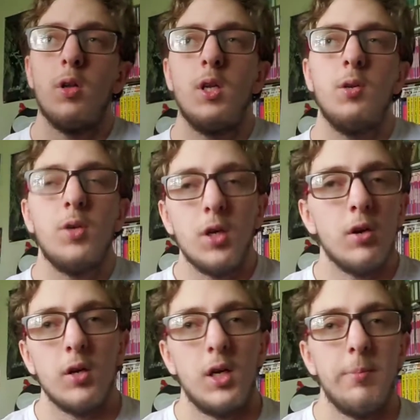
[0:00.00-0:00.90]
you could
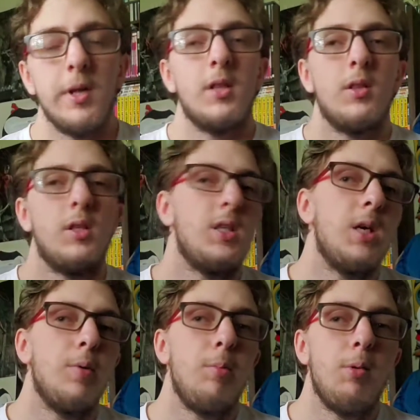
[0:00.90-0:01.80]
argue about the
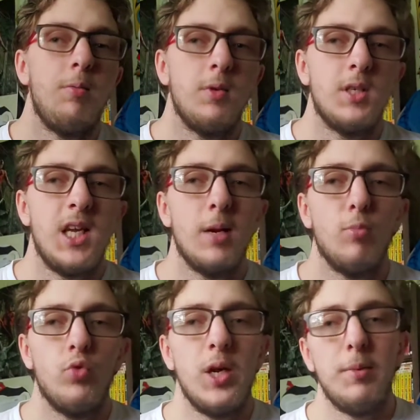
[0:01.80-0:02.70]
Sam Raimi,
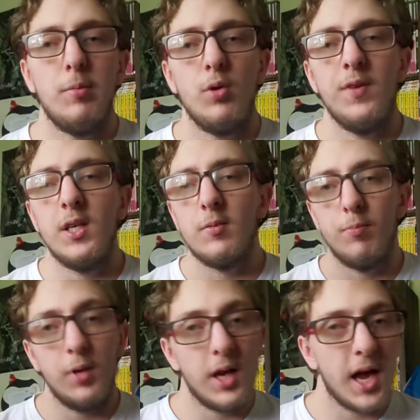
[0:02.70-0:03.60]
Sam Raimi movies,
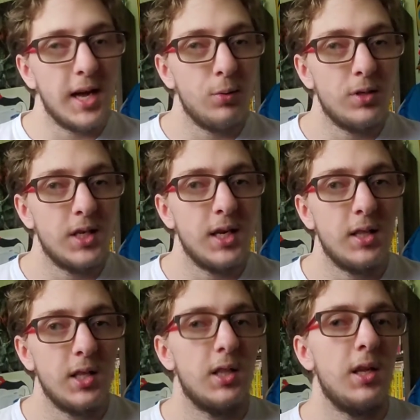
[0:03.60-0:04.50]
but I would say
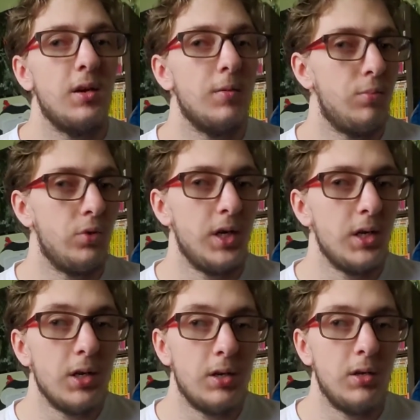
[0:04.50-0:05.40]
that they are pretty
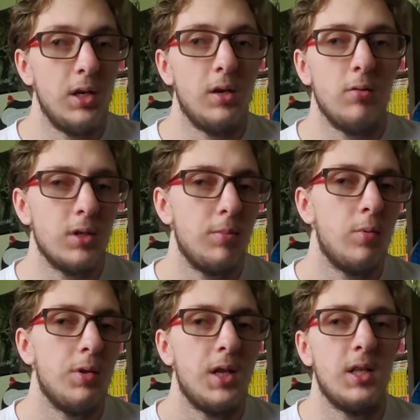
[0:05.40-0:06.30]
good. You know, some
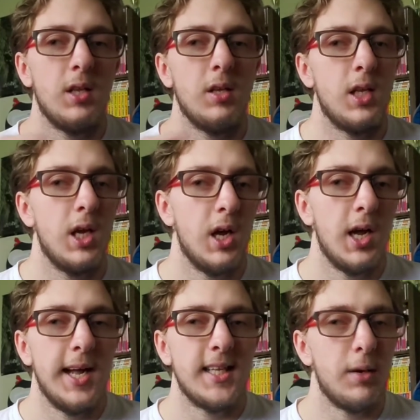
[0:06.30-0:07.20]
people think that like
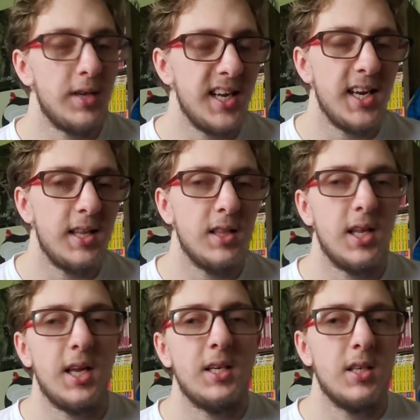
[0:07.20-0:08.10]
it's outdated and
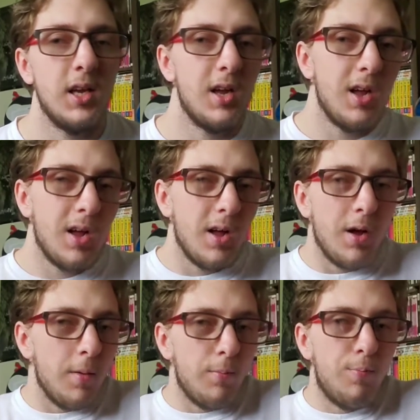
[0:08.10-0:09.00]
things,
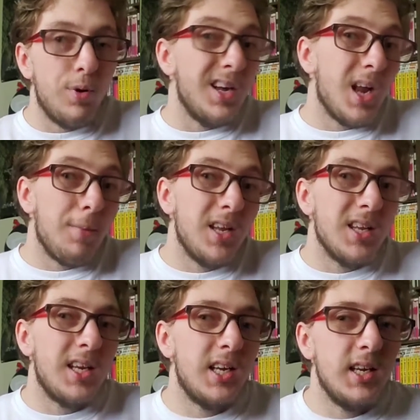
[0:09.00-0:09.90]
but I mean,
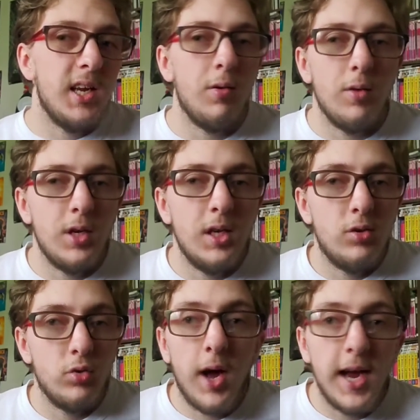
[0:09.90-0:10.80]
like you know, he
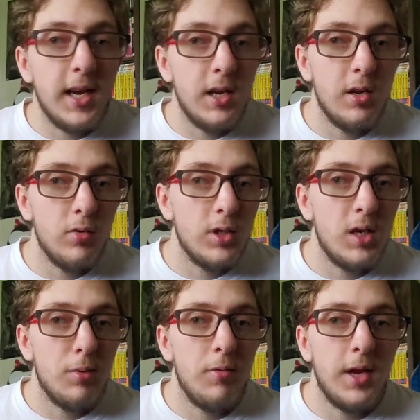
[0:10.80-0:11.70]
tried.
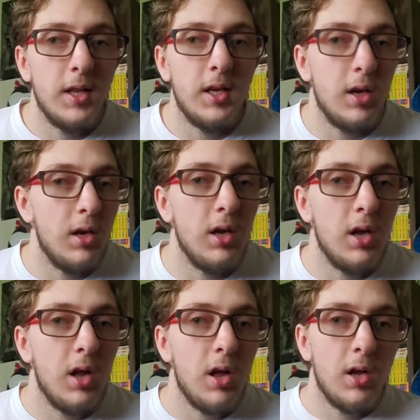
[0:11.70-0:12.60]
Sam Raimi had like a
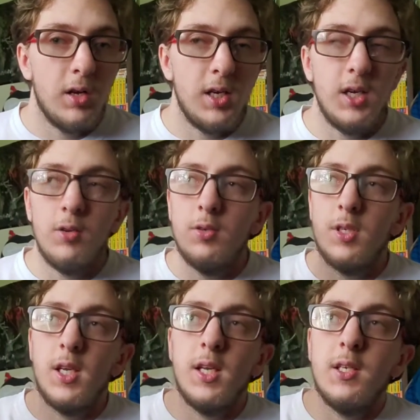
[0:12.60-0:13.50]
he
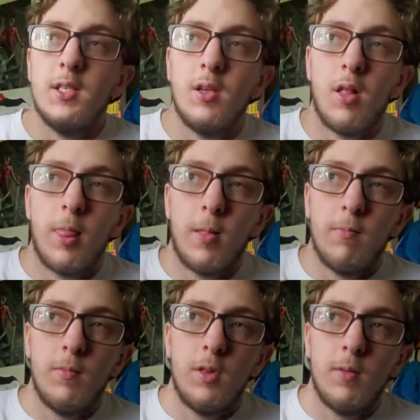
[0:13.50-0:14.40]
used his
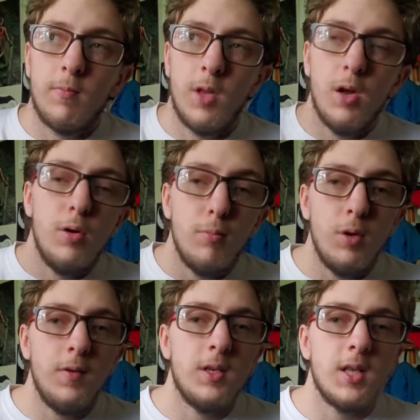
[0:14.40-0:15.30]
own
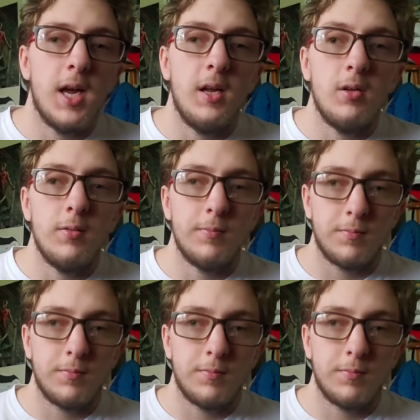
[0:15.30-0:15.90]
movie style